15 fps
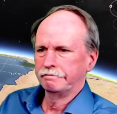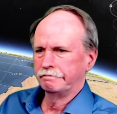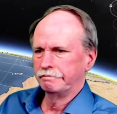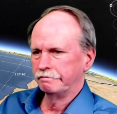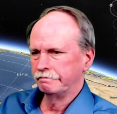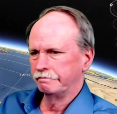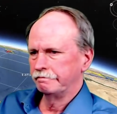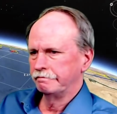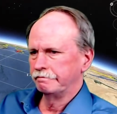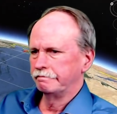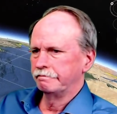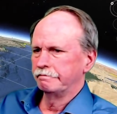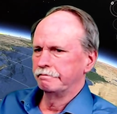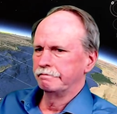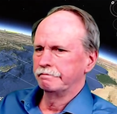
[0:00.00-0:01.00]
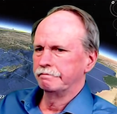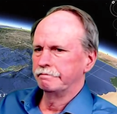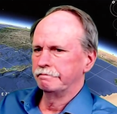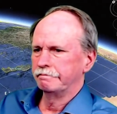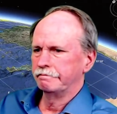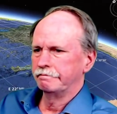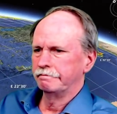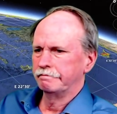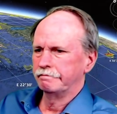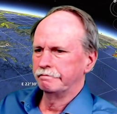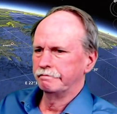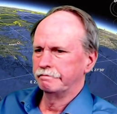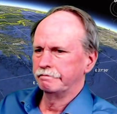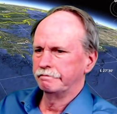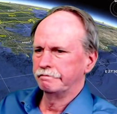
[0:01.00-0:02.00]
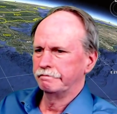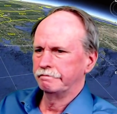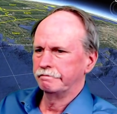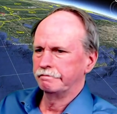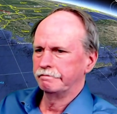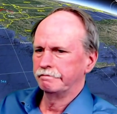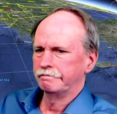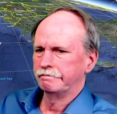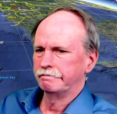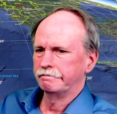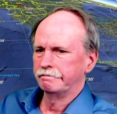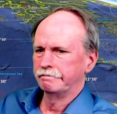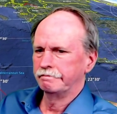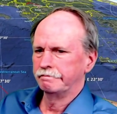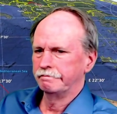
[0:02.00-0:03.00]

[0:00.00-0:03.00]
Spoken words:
[no speech]